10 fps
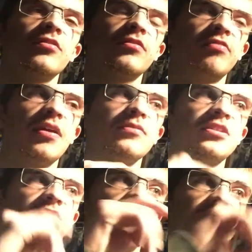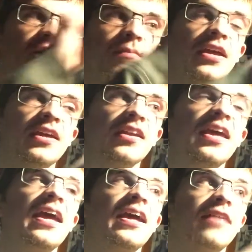for it to come in,
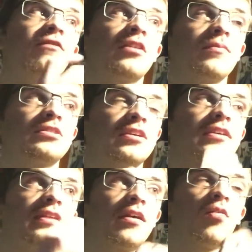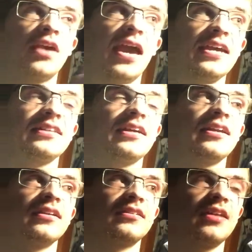and for them to, like, okay it
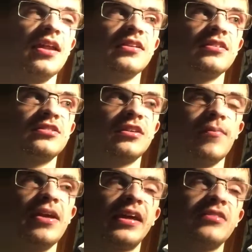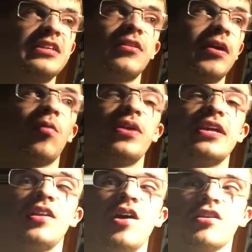than it does to come in. Like, I think it'll get a week
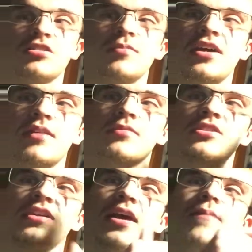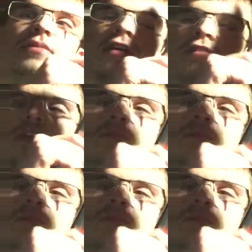longer sometimes. Yeah, Volume